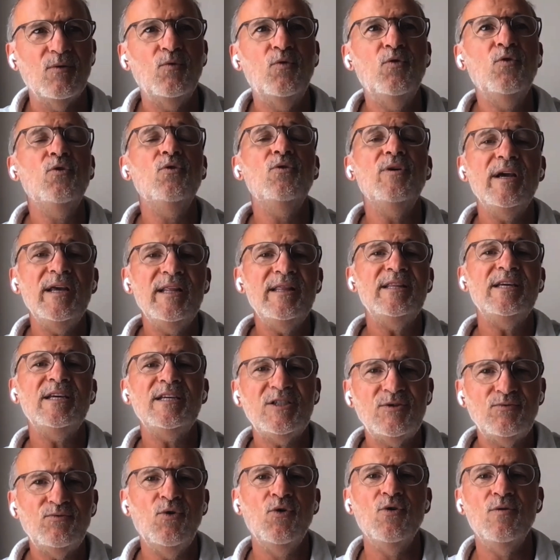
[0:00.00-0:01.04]
Who in
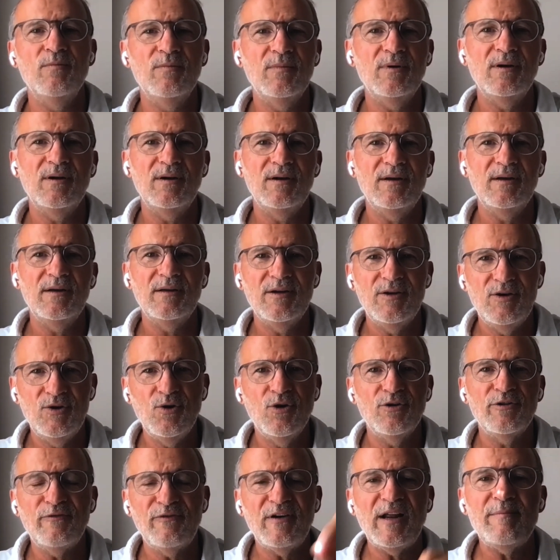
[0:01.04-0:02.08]
this room
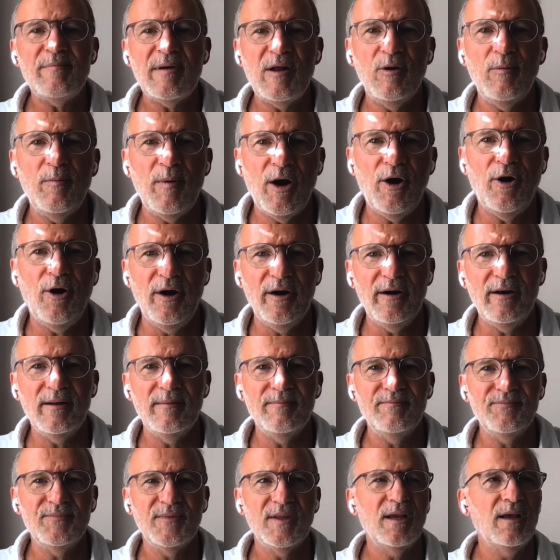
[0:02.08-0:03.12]
know the flight manual by heart?
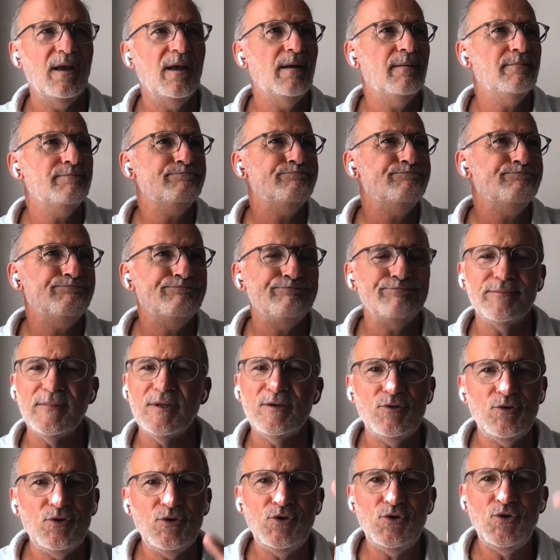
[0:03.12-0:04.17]

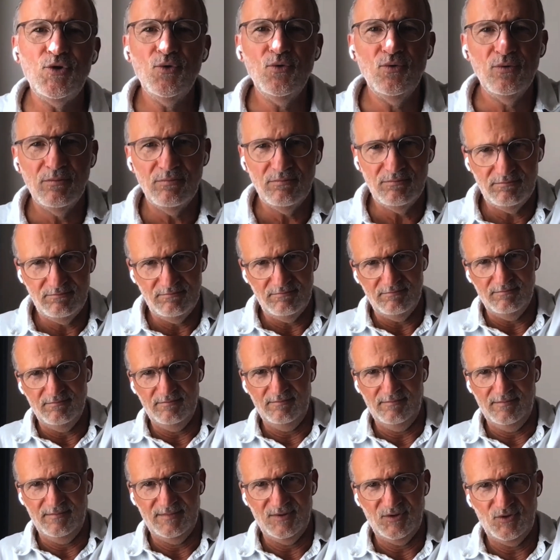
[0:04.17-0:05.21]
Two
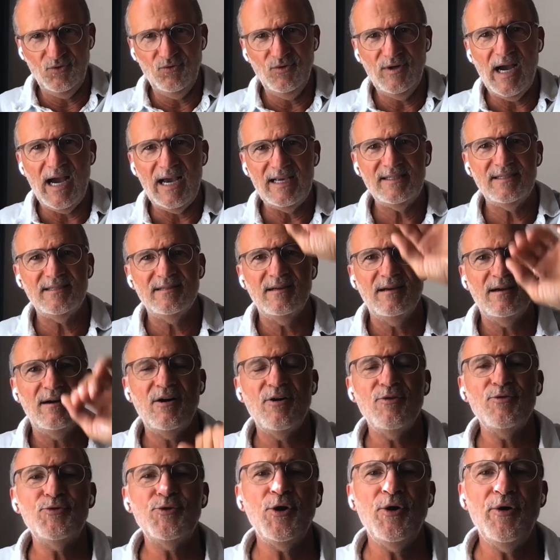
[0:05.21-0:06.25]
two guys
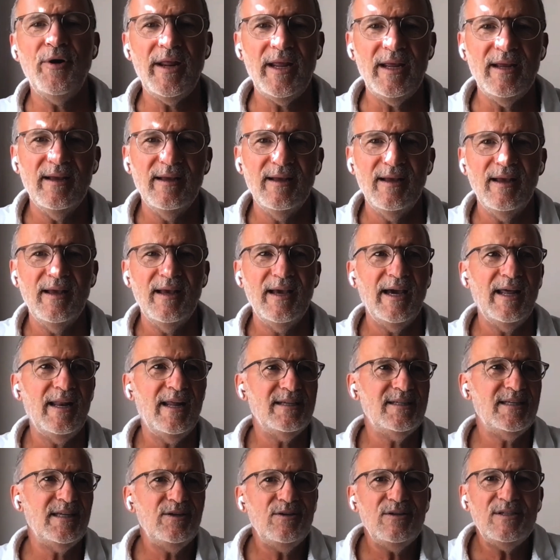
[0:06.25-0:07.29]
on 30. And
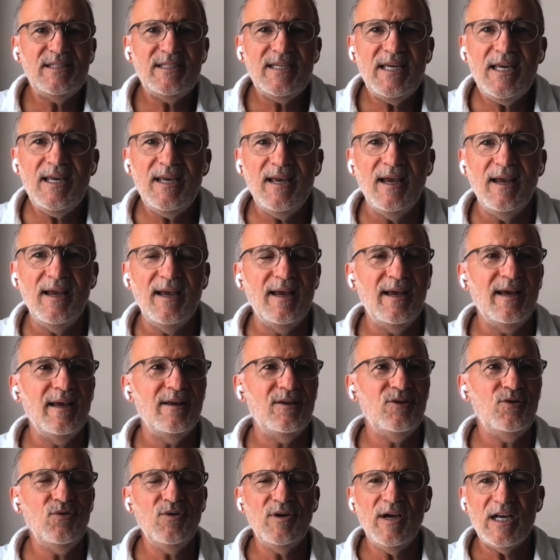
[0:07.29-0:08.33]
I said, you see,
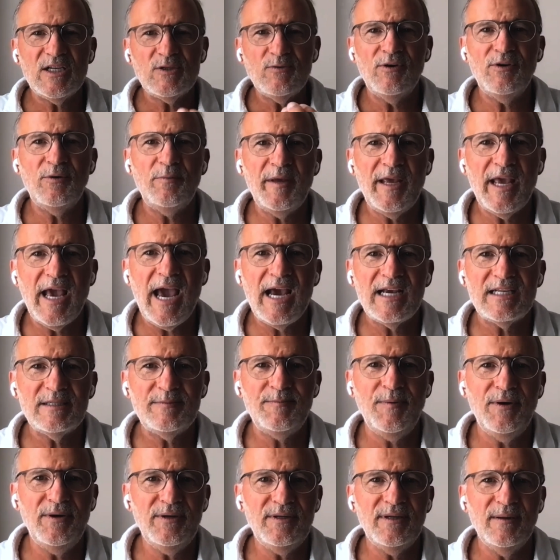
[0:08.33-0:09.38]
you guys want to be
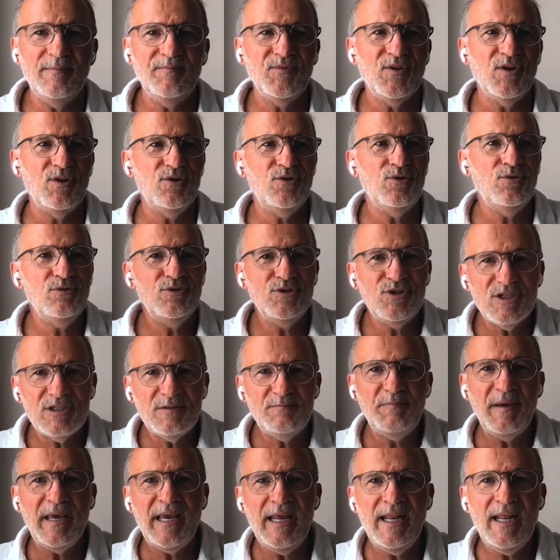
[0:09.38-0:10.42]
expert. You
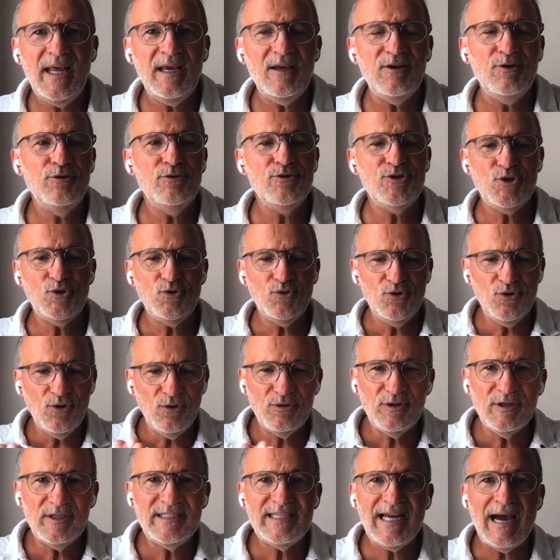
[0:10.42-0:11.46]
just beginning. You should
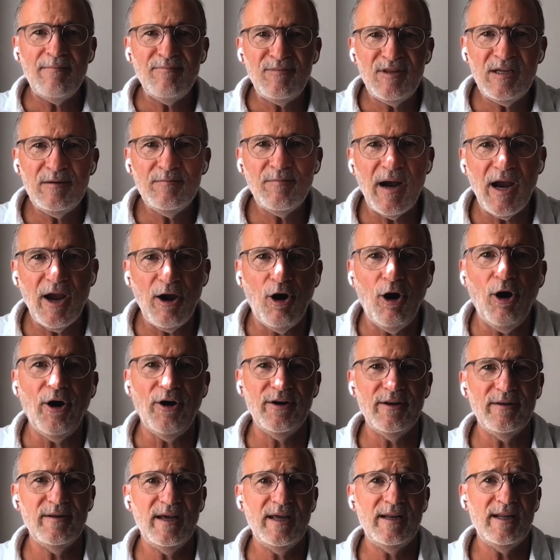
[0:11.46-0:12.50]
know the damn thing by
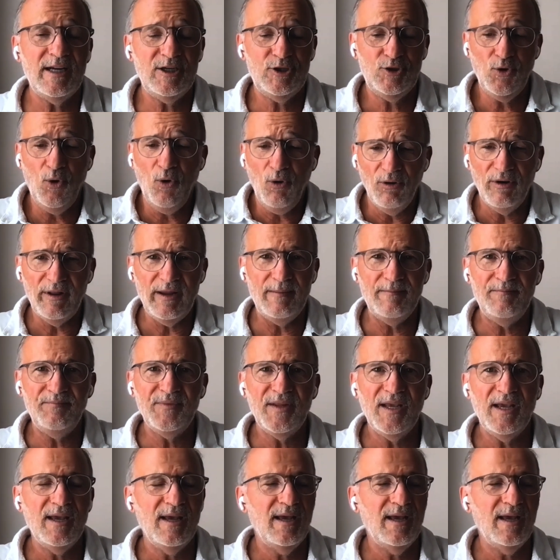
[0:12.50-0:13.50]
heart. And I told him